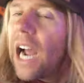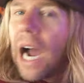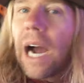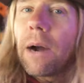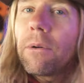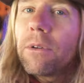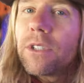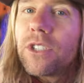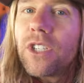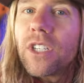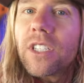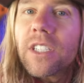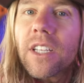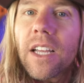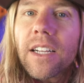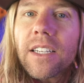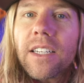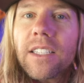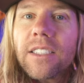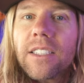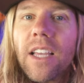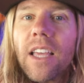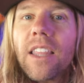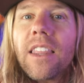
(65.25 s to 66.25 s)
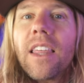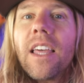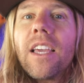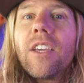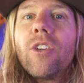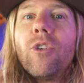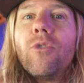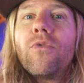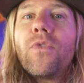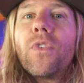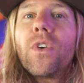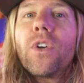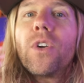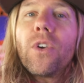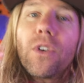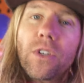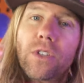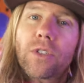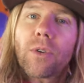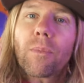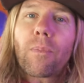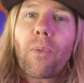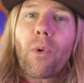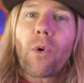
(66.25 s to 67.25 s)
I would just like to say thank you for your
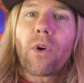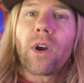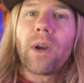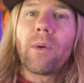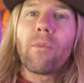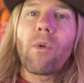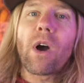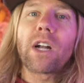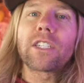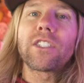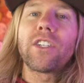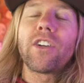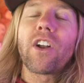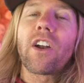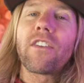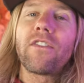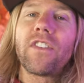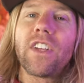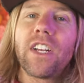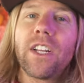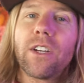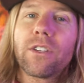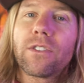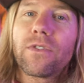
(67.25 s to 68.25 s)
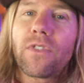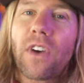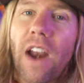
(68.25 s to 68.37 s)
support and watching our videos,